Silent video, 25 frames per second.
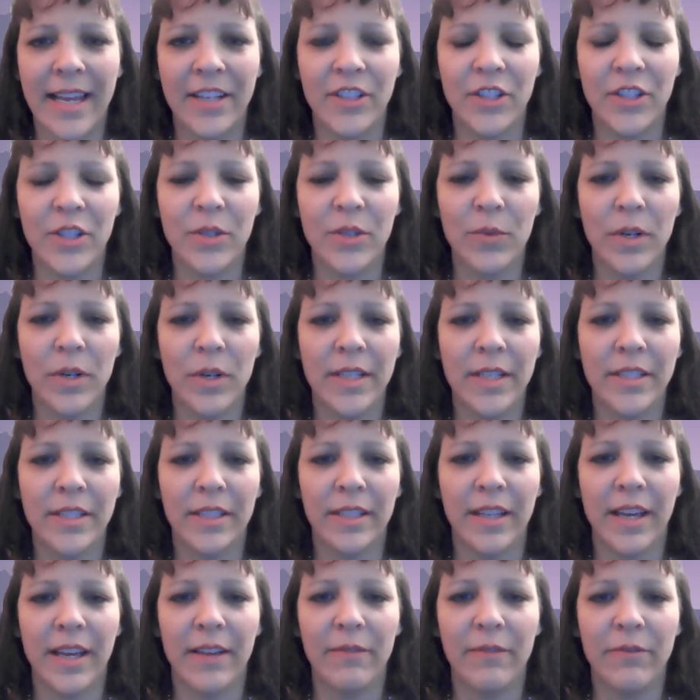I just wanted to
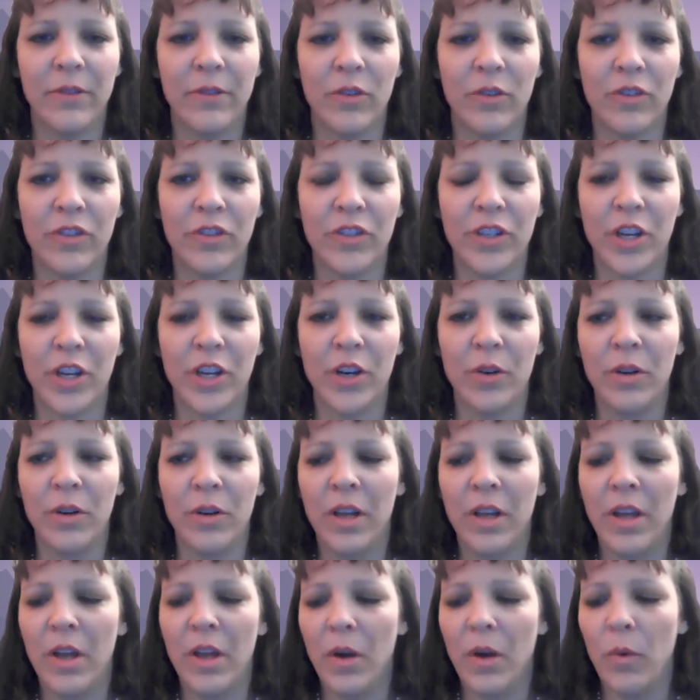let folks know
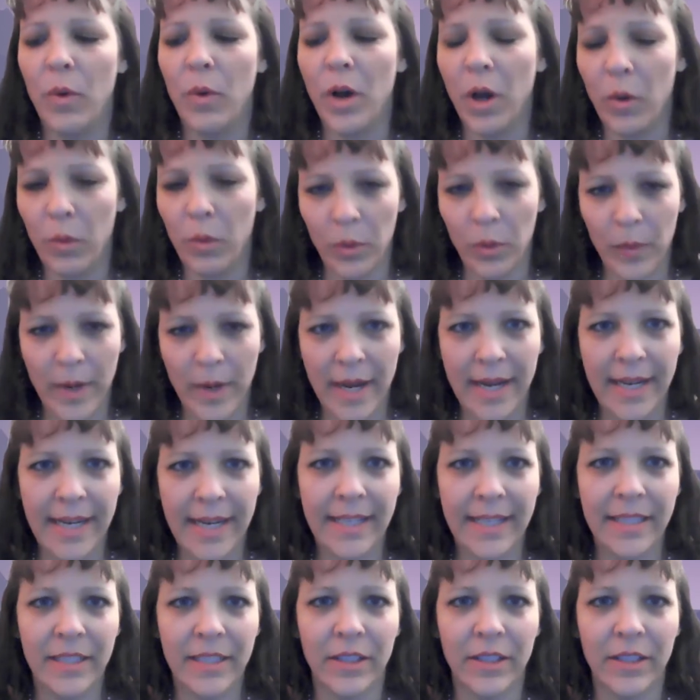while we're
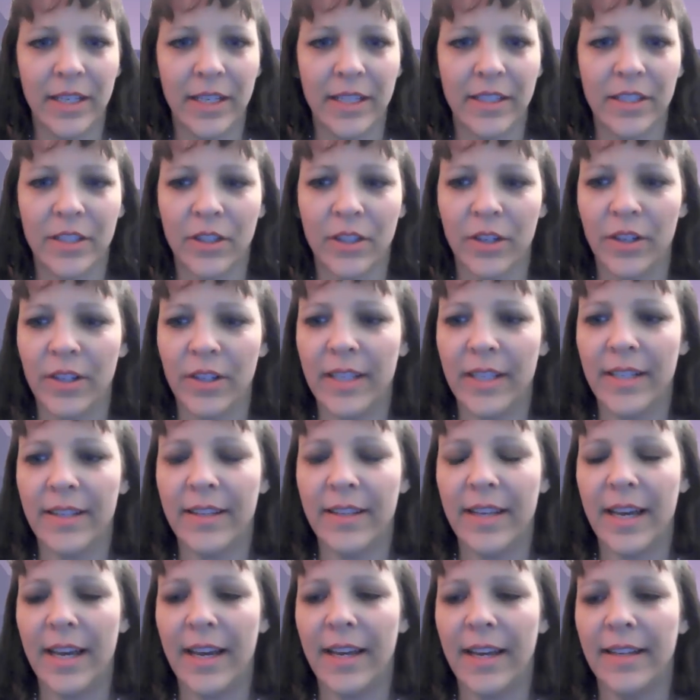waiting to get started
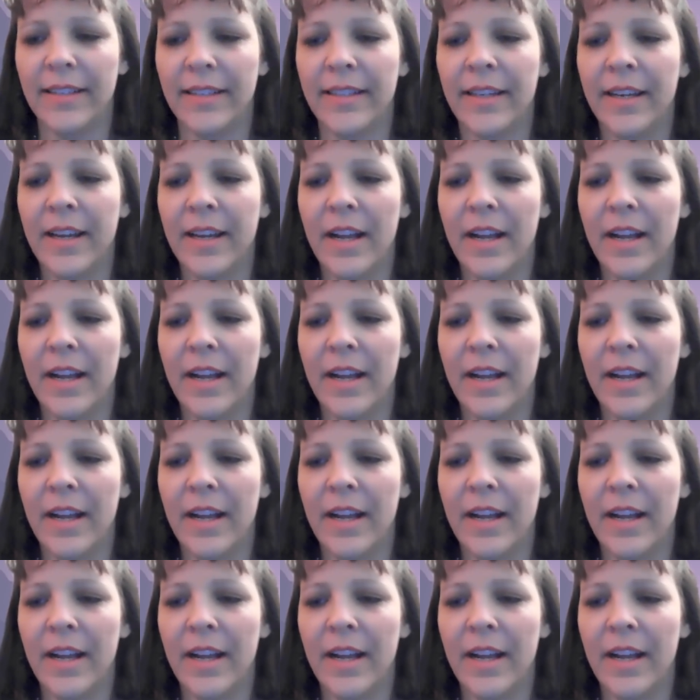that